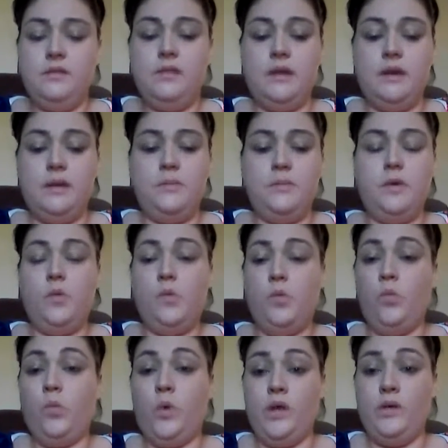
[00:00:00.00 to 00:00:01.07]
them
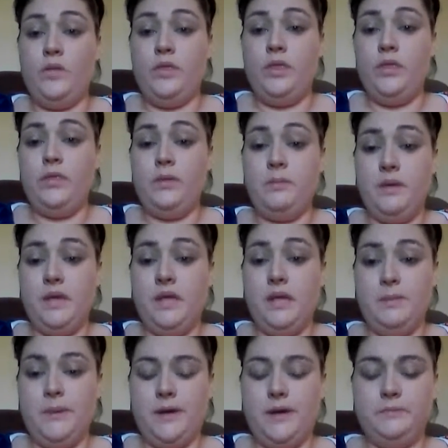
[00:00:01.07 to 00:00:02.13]
with the
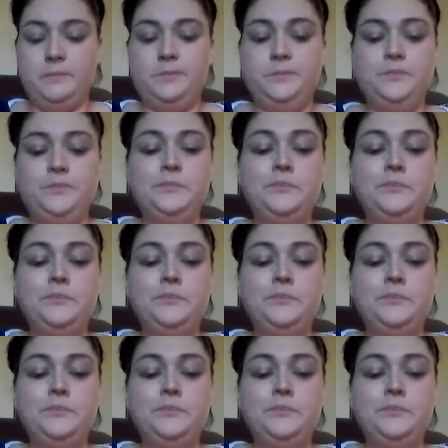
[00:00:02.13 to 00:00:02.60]
Mickey button,